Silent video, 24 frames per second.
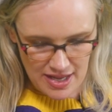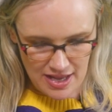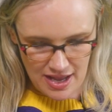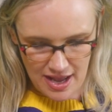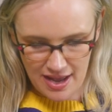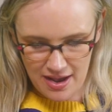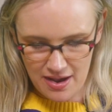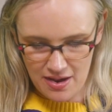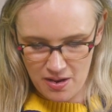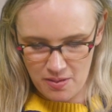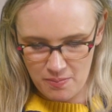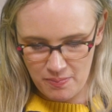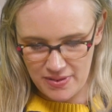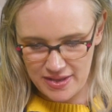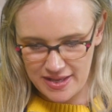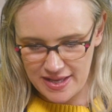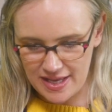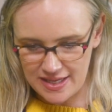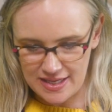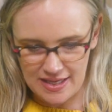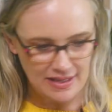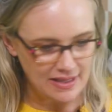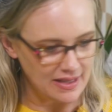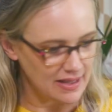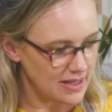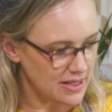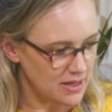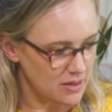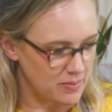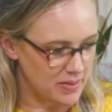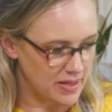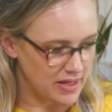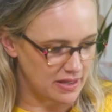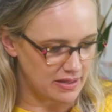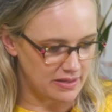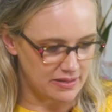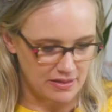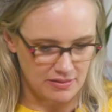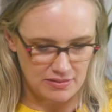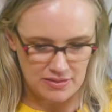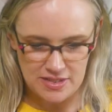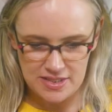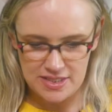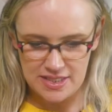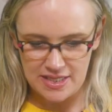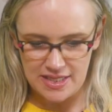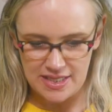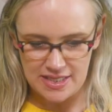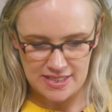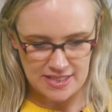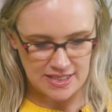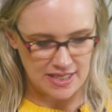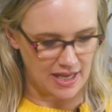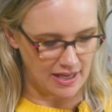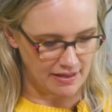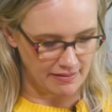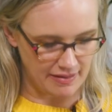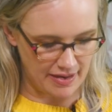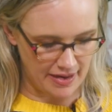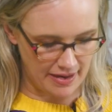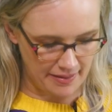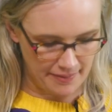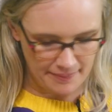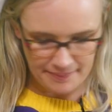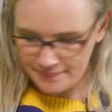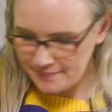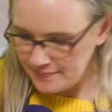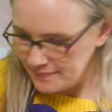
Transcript: I hope we get a little bit close to this color.